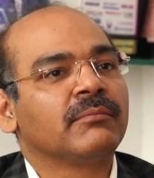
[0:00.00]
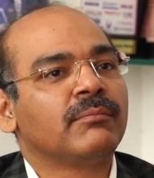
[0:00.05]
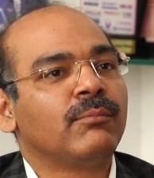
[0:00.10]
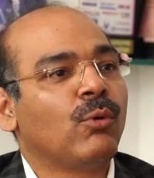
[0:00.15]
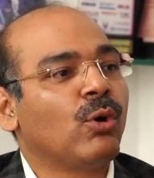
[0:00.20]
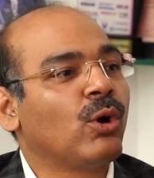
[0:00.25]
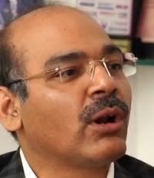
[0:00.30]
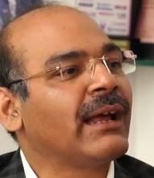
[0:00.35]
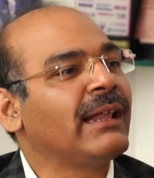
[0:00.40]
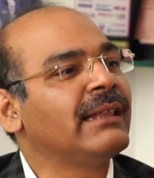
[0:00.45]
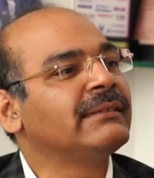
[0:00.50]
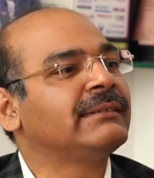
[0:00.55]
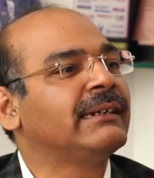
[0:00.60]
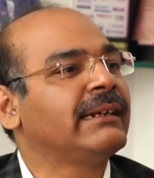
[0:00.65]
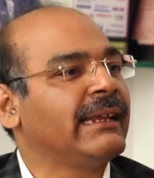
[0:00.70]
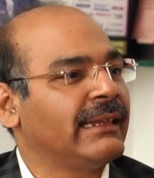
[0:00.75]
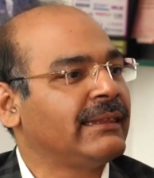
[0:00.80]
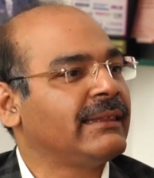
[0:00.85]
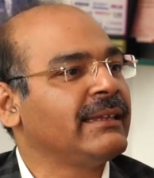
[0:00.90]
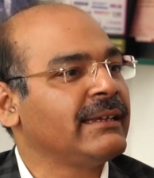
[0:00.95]
morals
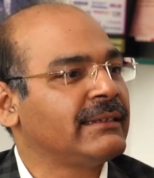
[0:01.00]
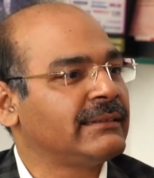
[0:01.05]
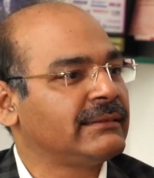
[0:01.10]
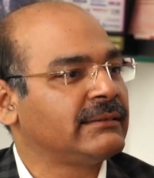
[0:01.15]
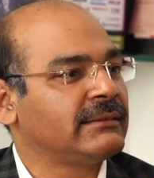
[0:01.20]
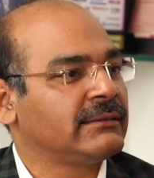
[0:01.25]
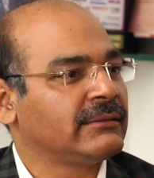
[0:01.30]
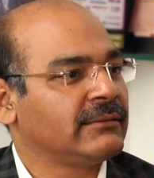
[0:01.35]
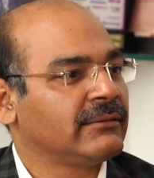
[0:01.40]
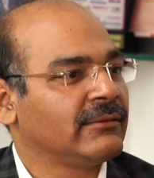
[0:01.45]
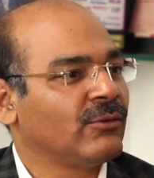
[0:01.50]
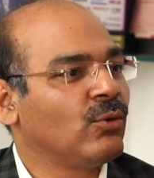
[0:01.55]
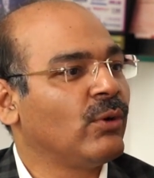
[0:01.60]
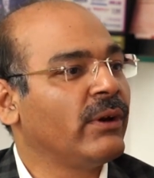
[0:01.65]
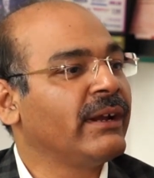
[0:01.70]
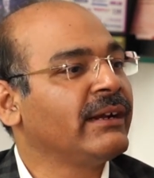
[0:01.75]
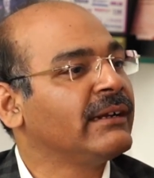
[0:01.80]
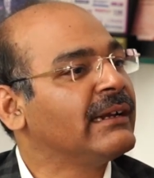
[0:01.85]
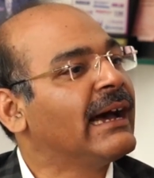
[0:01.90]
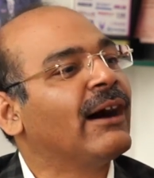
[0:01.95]
and ethics
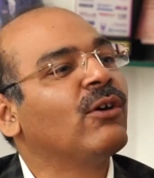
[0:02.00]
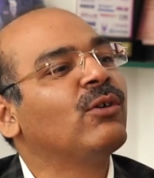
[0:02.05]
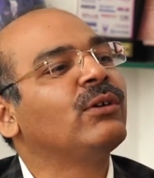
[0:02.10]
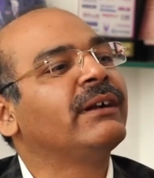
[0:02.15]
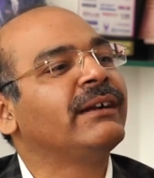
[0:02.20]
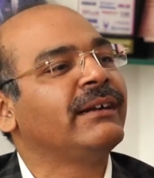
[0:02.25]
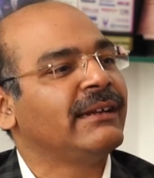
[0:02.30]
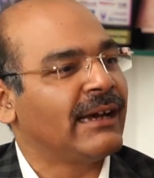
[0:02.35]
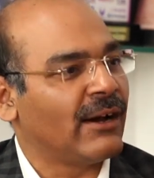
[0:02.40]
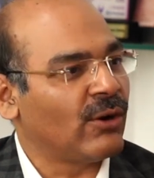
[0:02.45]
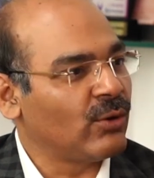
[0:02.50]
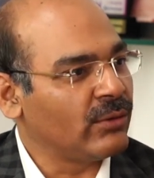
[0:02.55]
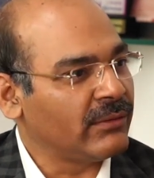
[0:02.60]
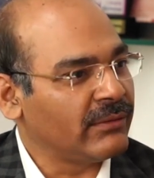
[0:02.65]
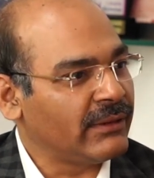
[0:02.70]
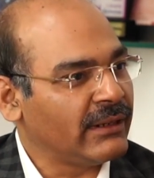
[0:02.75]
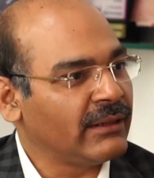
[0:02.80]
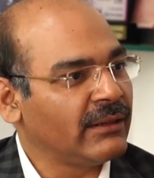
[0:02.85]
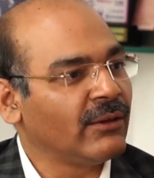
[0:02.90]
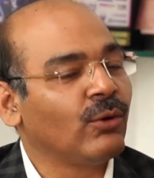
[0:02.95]
going down and down
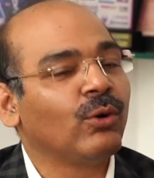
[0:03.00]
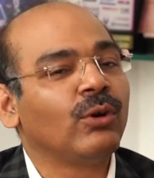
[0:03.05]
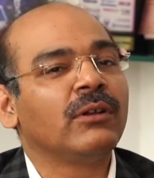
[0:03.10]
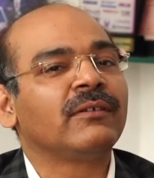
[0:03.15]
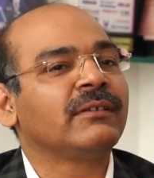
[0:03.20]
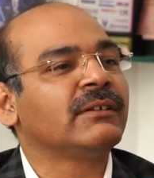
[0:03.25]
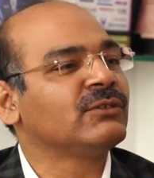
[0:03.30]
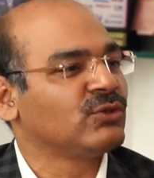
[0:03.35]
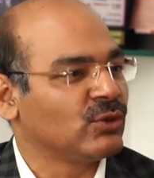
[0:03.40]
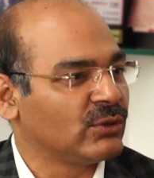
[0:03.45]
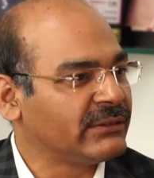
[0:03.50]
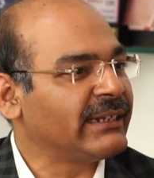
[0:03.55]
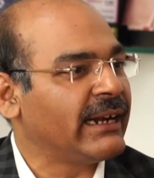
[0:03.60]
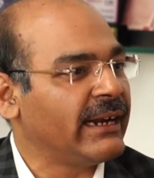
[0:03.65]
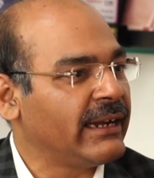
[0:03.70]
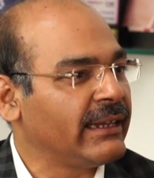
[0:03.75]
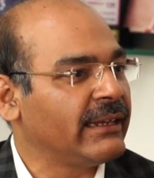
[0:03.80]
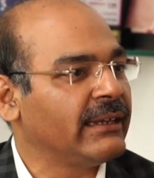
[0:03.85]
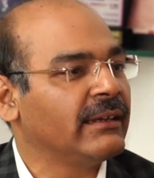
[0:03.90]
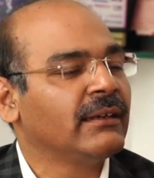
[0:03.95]
in the whole of the
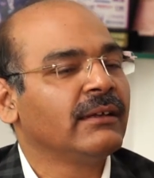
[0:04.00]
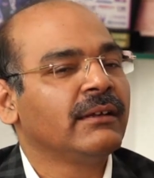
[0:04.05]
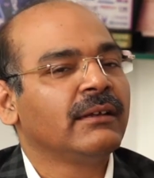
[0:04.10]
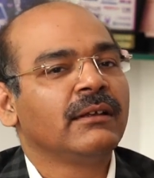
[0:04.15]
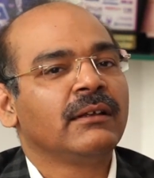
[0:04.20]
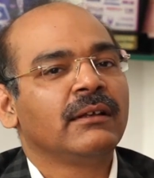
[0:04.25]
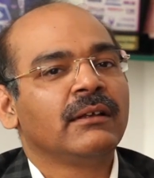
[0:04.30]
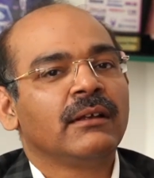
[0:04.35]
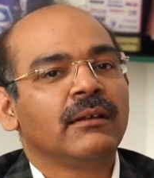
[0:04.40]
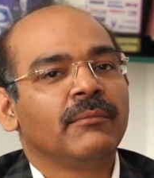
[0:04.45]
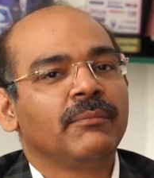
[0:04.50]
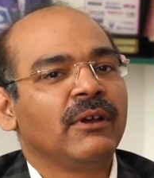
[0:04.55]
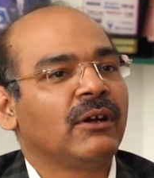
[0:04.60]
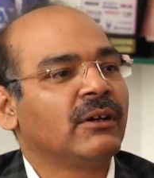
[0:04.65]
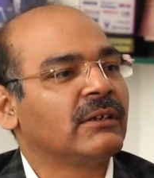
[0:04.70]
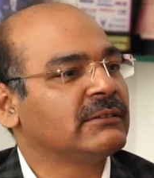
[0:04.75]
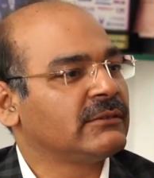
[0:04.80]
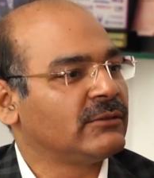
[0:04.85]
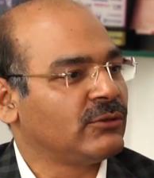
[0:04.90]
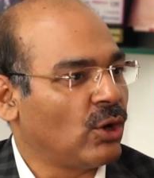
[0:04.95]
society,
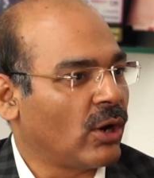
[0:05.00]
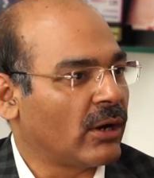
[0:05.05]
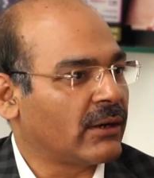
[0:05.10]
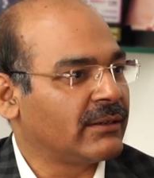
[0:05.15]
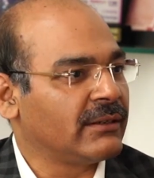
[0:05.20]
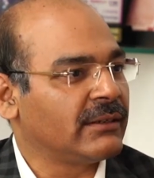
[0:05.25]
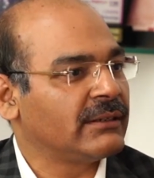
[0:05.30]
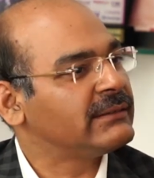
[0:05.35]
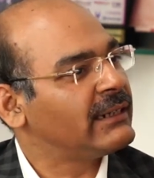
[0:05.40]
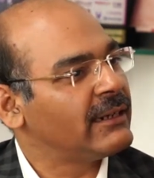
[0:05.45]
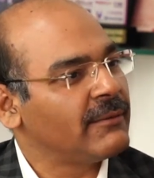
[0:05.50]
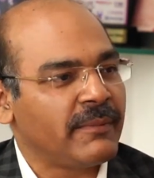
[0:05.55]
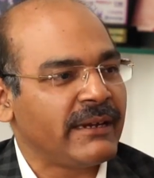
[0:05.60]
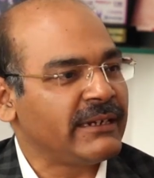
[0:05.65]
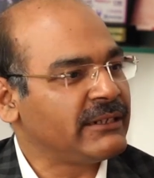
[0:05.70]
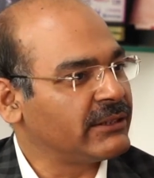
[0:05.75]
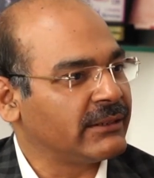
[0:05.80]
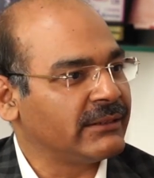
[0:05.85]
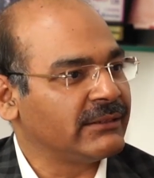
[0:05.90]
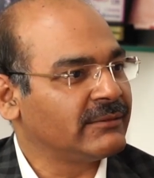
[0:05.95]
because doctors and
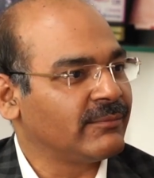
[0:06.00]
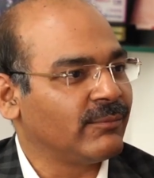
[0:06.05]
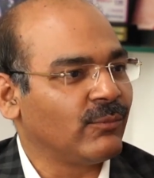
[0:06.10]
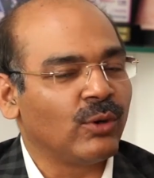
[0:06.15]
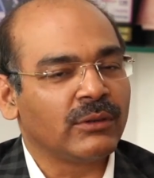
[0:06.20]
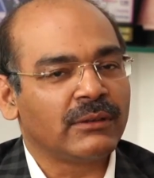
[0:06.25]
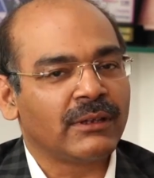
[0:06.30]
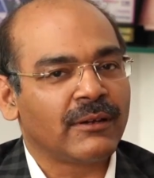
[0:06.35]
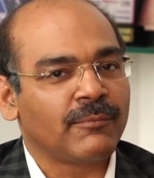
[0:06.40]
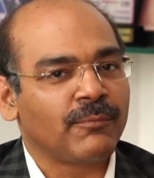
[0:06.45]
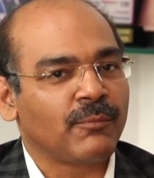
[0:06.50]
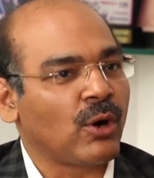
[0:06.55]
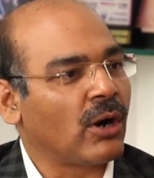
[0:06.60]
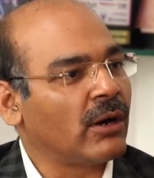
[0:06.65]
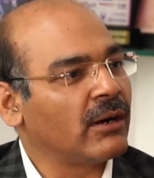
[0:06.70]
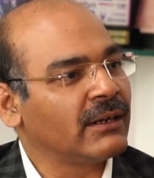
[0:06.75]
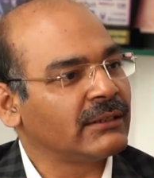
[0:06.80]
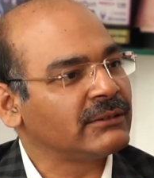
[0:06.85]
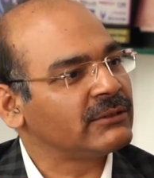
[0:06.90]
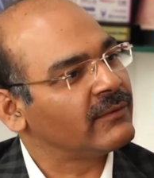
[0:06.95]
patients both are
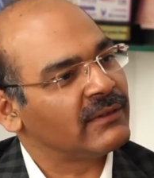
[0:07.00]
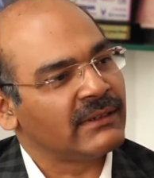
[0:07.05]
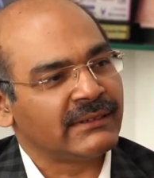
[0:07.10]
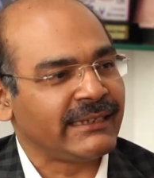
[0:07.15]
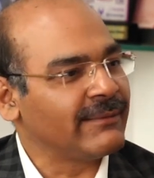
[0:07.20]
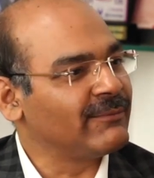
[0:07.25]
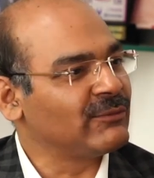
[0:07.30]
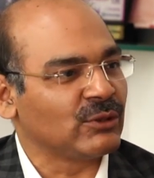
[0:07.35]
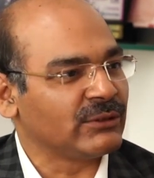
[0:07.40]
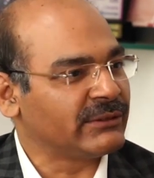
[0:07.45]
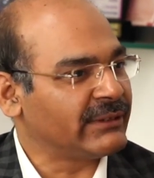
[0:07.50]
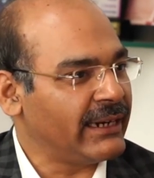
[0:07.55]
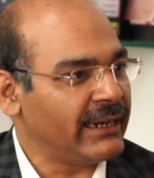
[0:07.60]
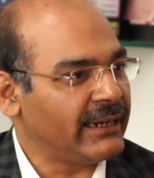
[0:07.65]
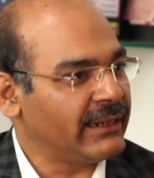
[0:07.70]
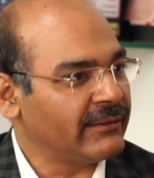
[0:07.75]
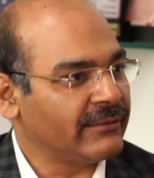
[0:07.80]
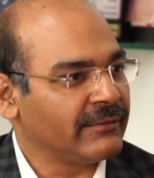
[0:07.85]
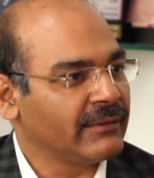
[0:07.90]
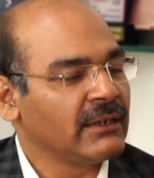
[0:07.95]
products of the same society.